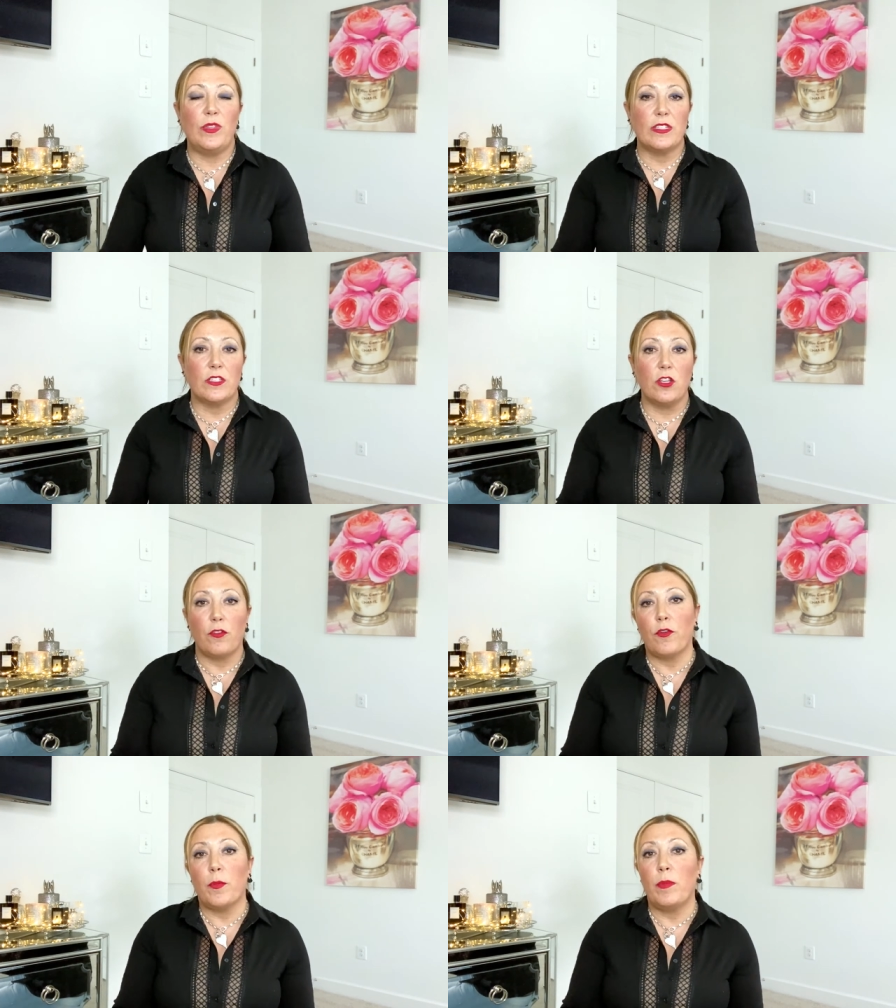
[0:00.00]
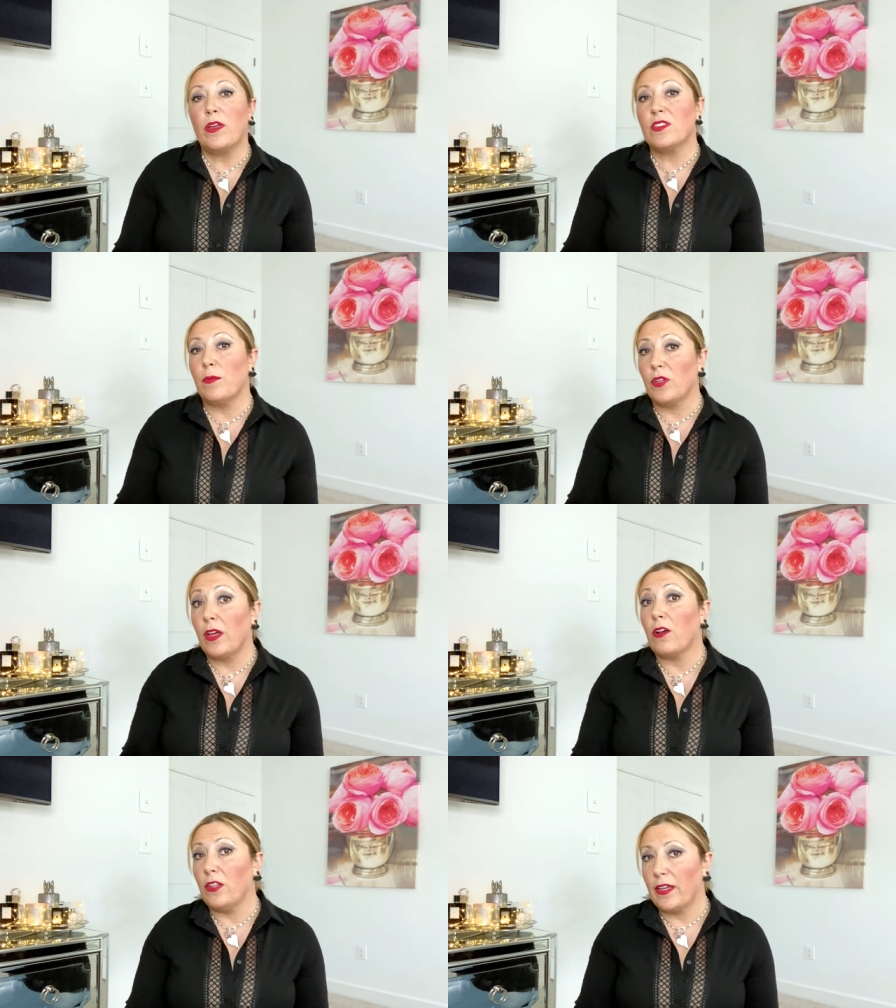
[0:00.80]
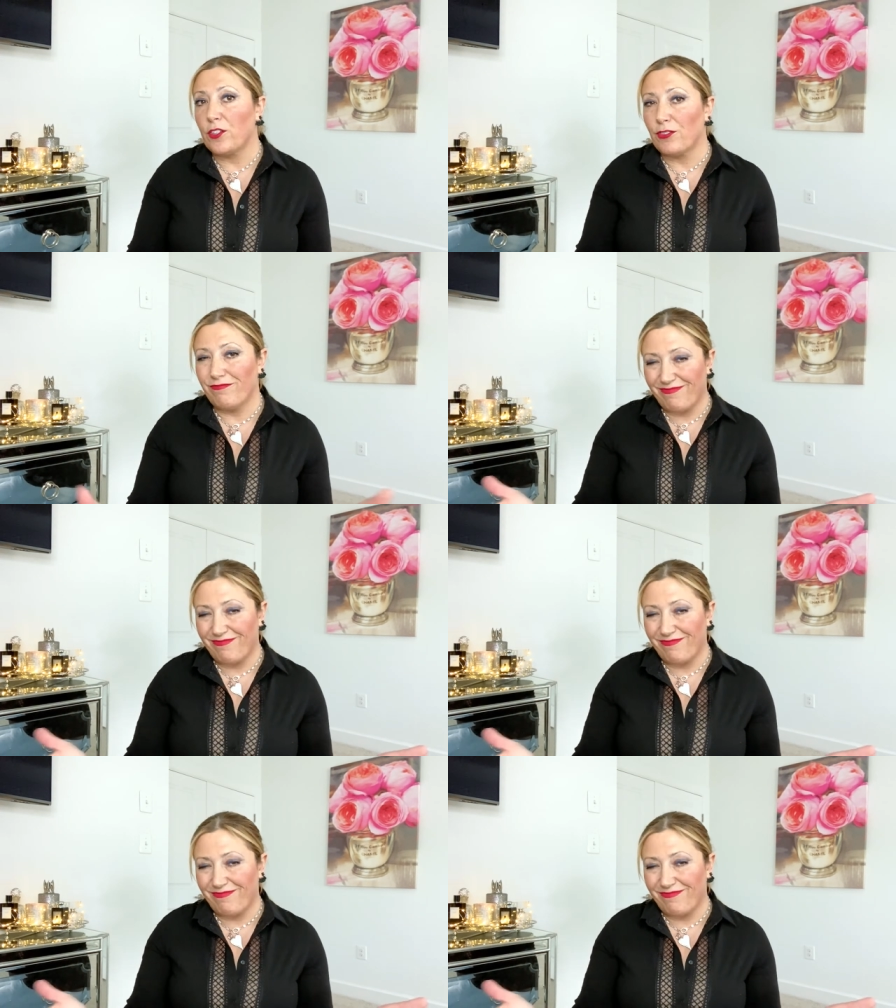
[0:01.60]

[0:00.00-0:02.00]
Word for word: this is not for me because i'm not a collector